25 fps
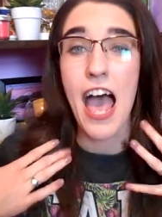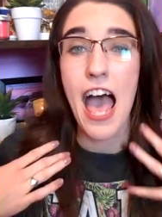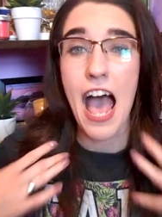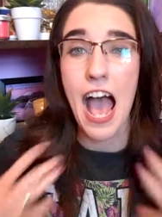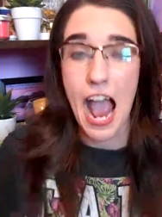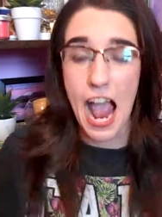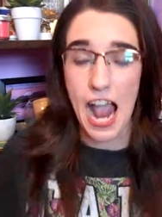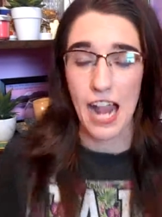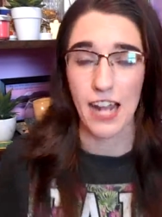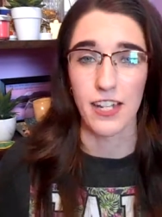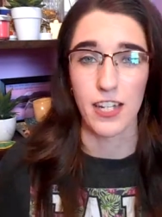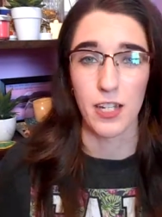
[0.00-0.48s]

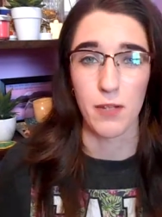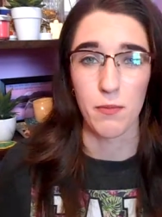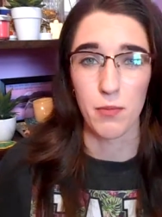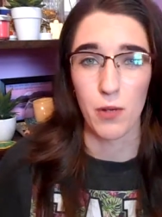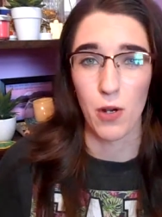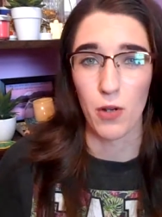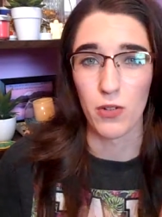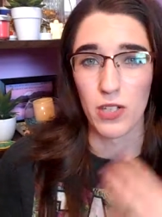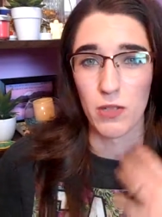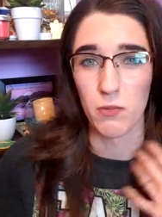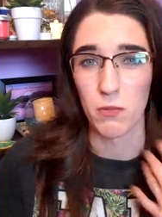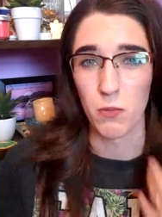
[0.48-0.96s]
acne
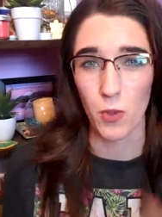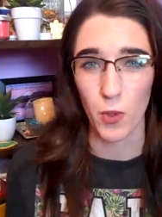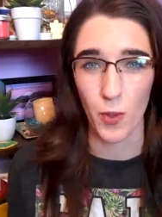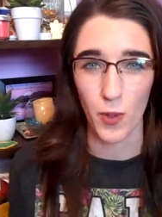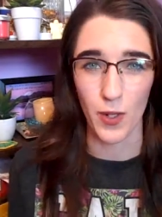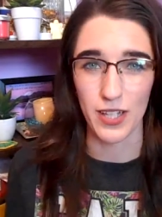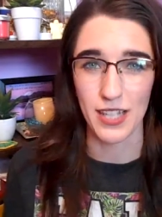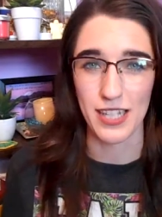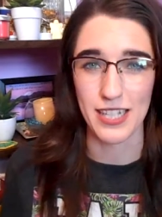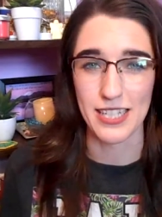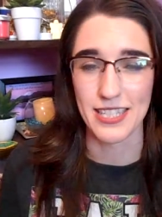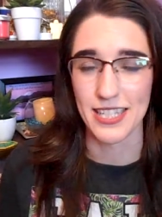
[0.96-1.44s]
prone and more
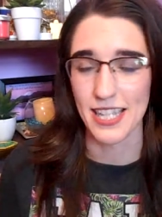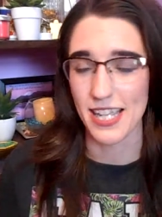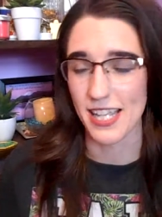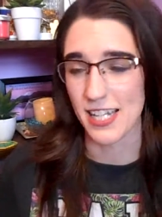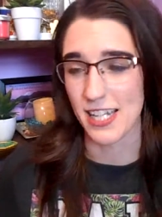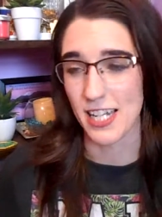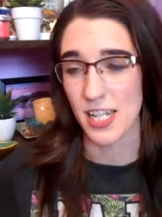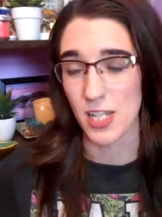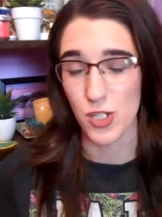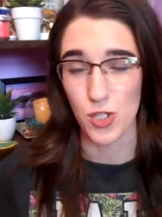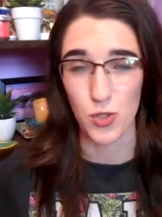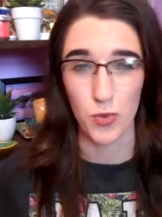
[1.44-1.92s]
oily skin and
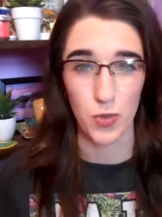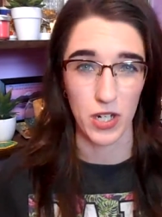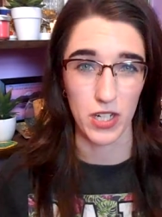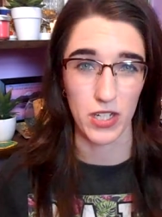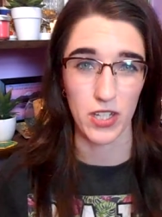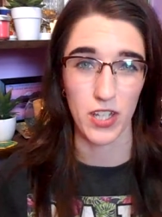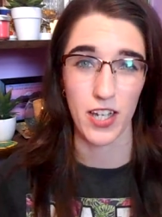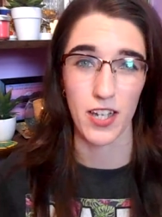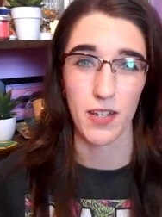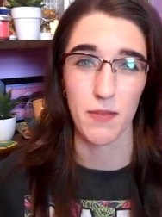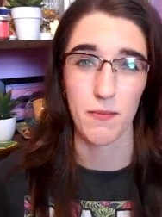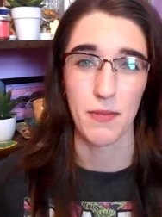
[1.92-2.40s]
I do wear a
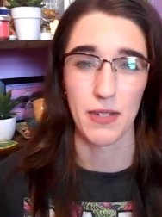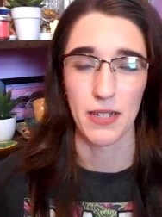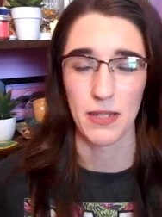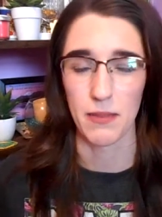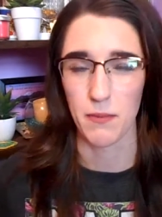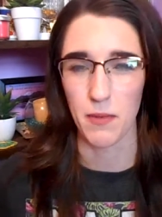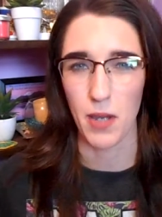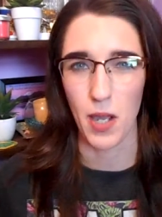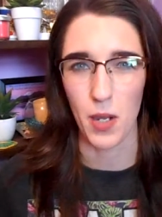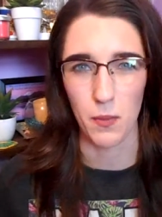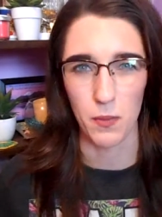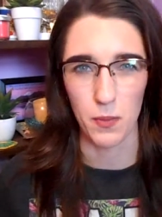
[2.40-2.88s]
lot like
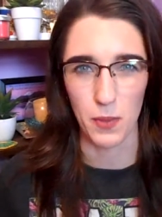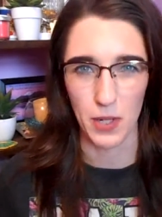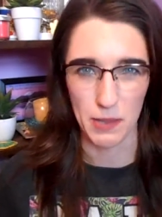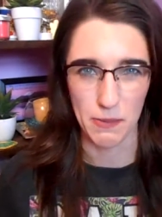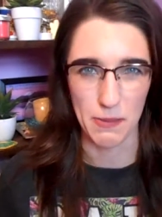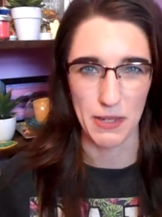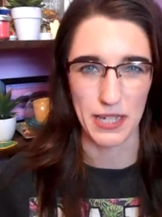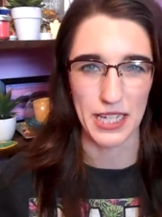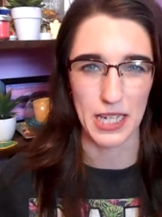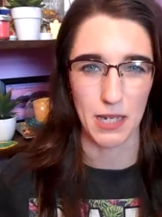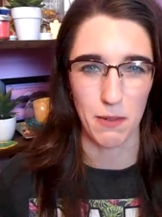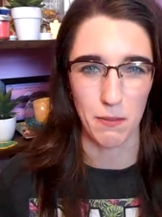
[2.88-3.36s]
I wear
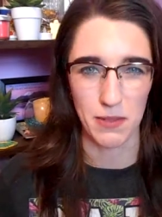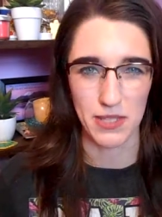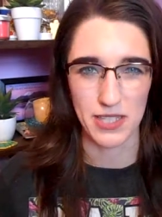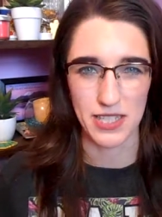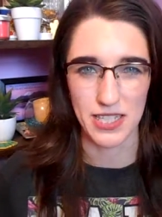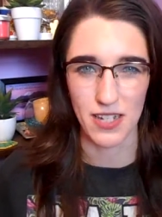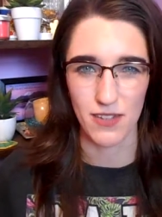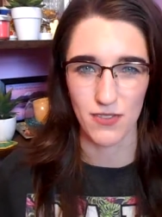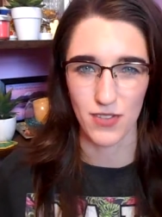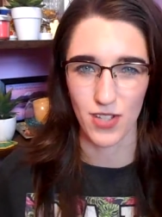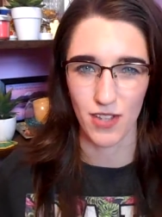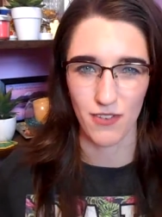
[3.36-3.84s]
makeup and
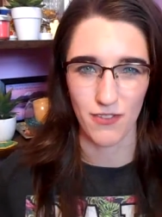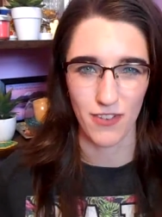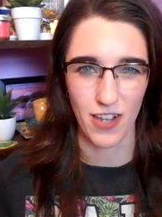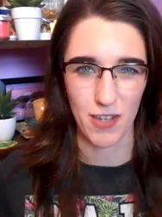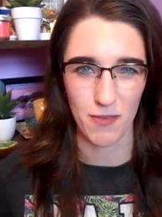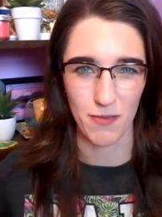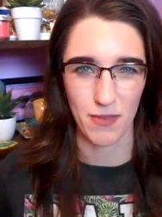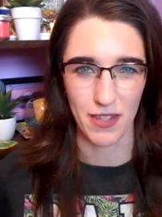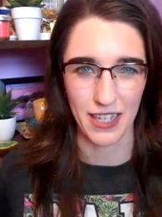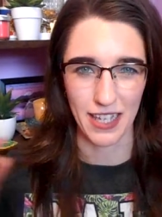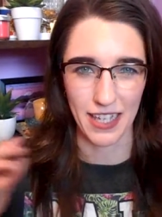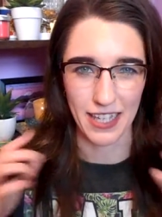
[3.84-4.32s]
stuff so I find
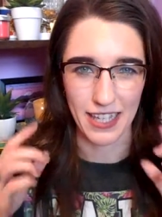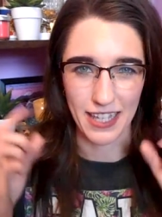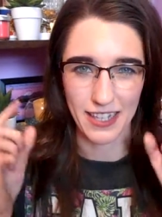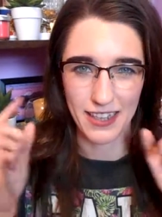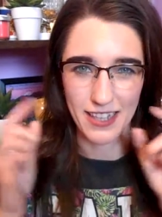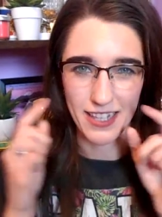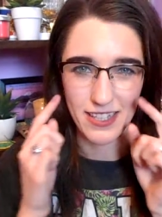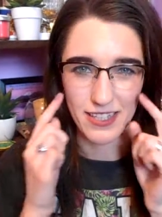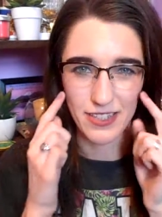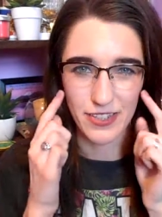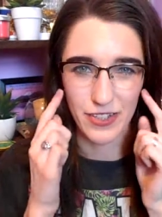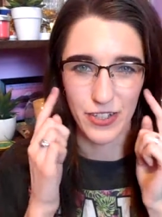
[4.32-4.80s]
like I get
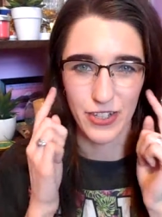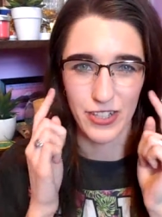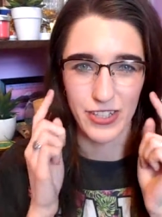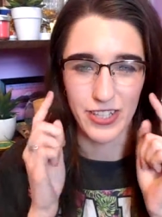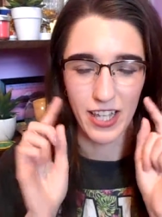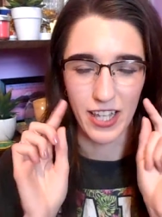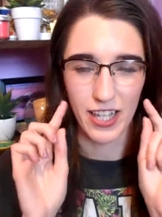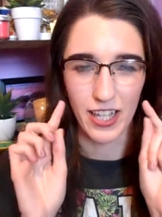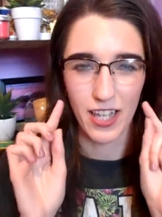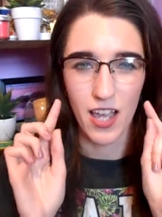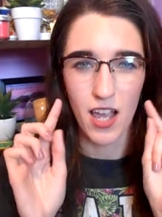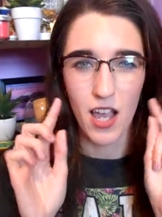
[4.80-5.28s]
these little
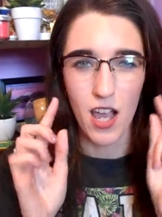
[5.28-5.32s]
like